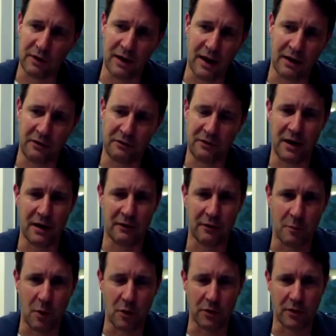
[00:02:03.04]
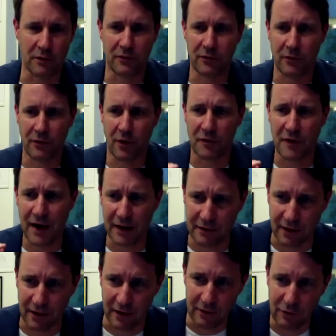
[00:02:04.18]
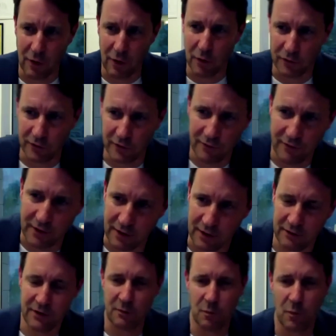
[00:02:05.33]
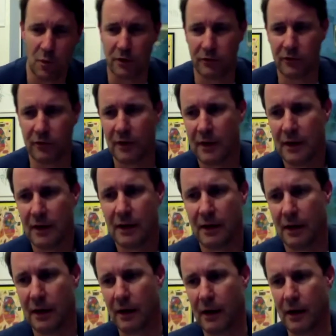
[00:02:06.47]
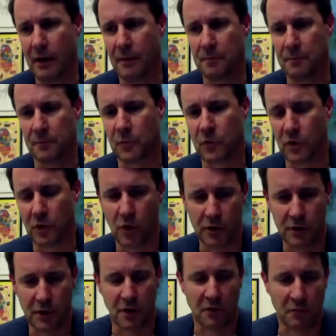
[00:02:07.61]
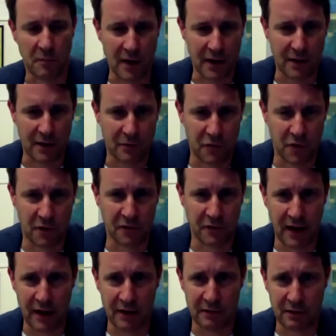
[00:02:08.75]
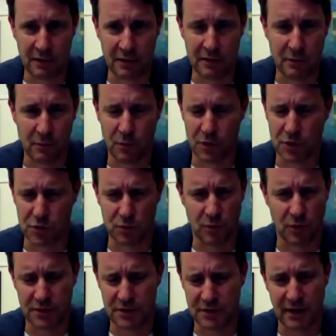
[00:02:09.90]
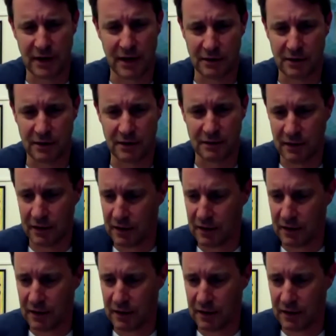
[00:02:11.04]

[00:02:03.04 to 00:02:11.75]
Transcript: in understanding the motives of Qatar to host the event, and that was um, the content of my first article, which was titled